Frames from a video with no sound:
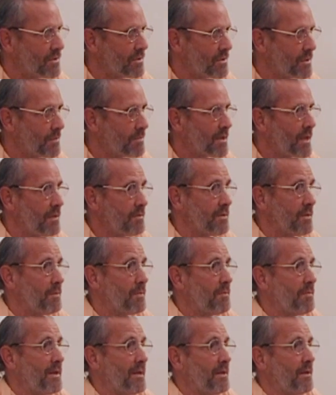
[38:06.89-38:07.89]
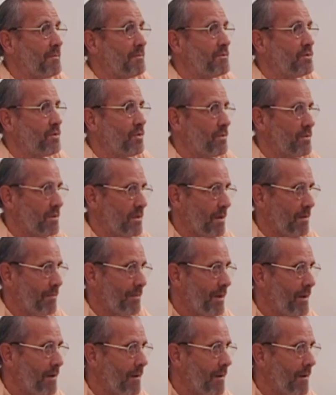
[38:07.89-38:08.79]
Sometimes he would become choked up.